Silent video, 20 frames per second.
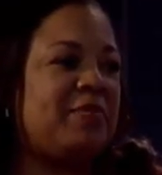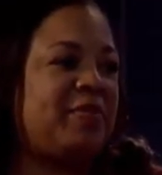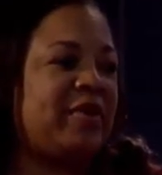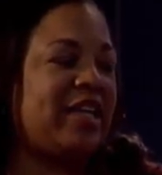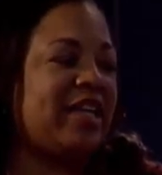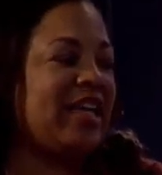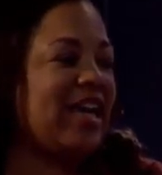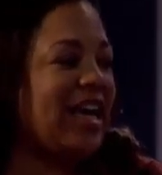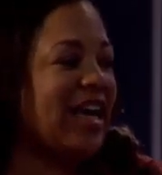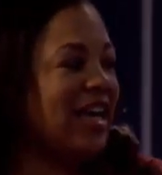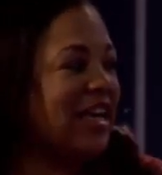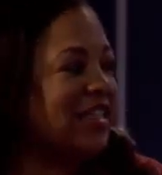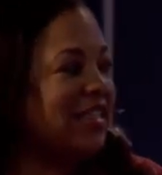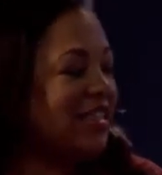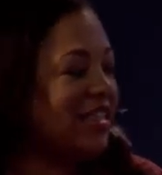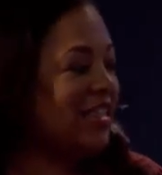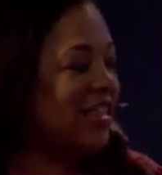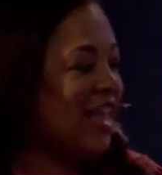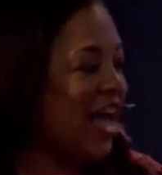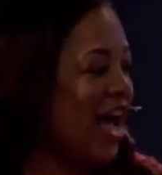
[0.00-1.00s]
because
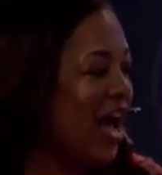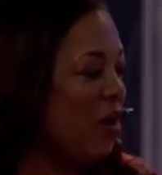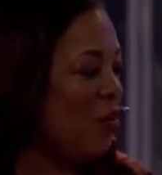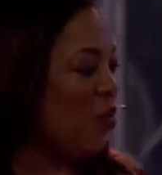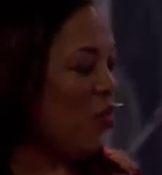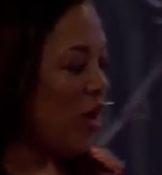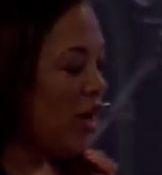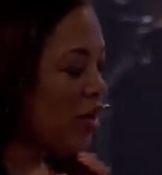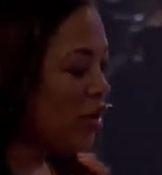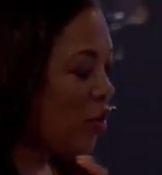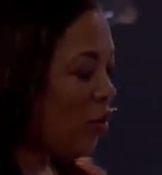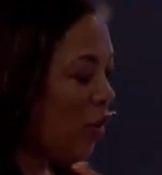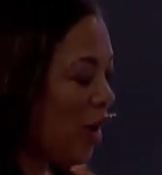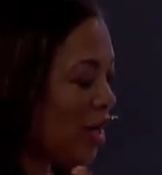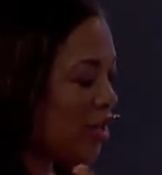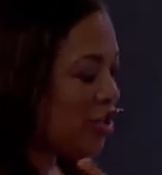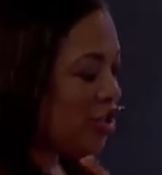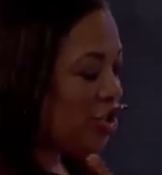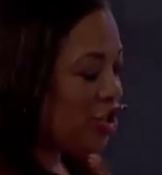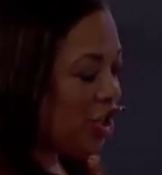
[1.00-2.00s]
that one
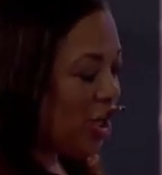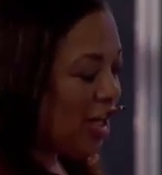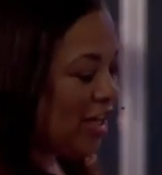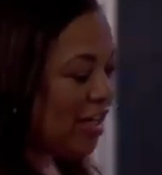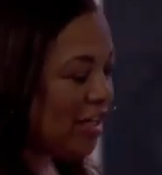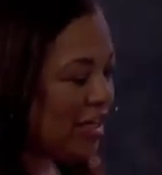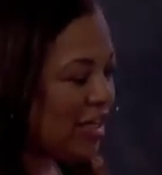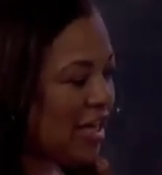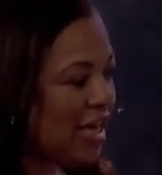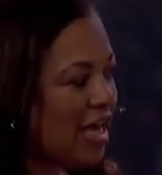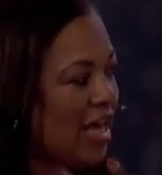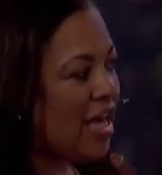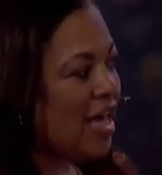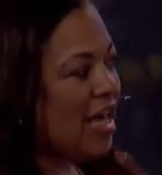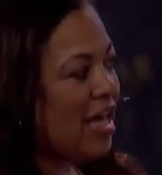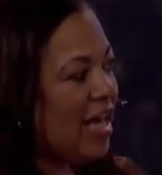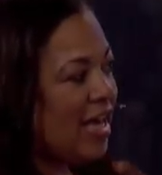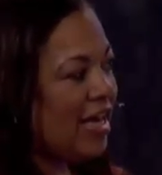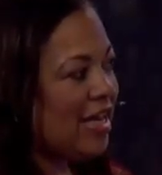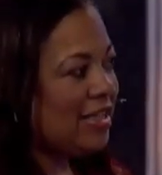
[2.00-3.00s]
question
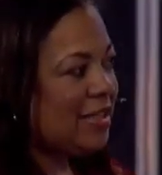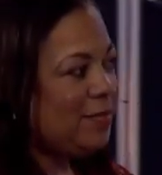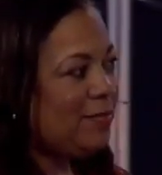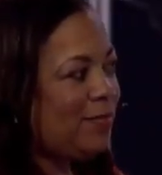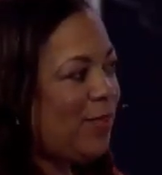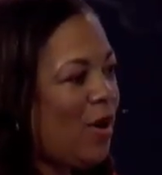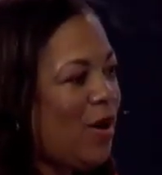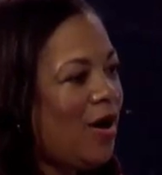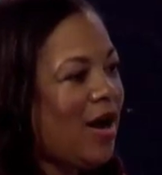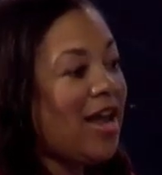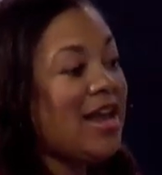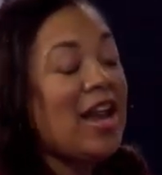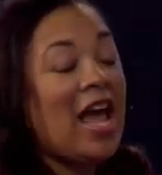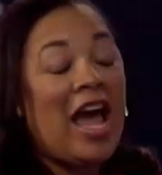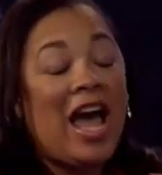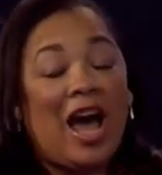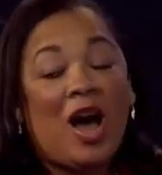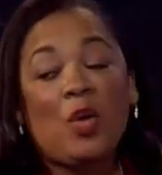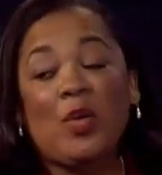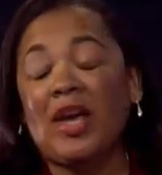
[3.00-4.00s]
is, and
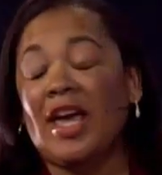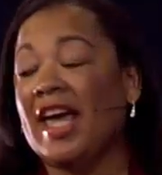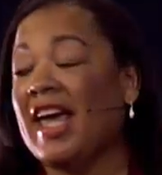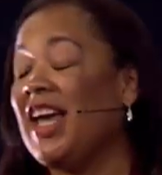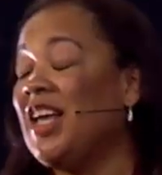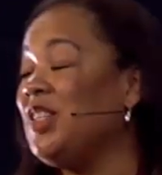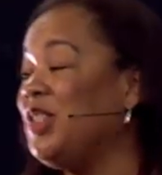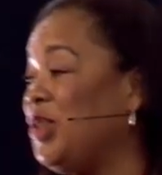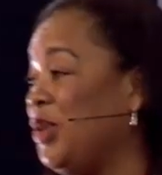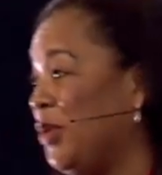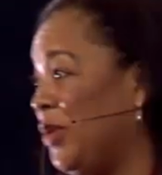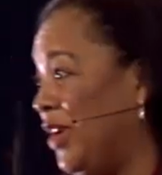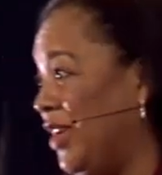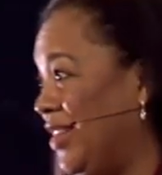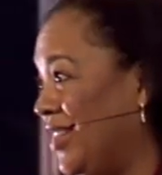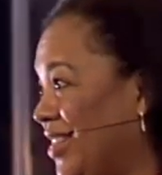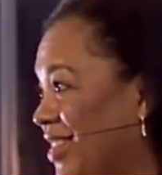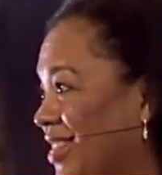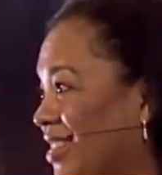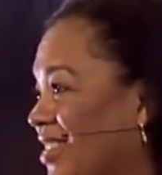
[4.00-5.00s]
how we answer
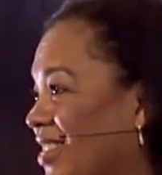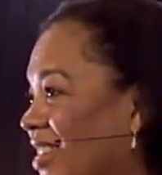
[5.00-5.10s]
it,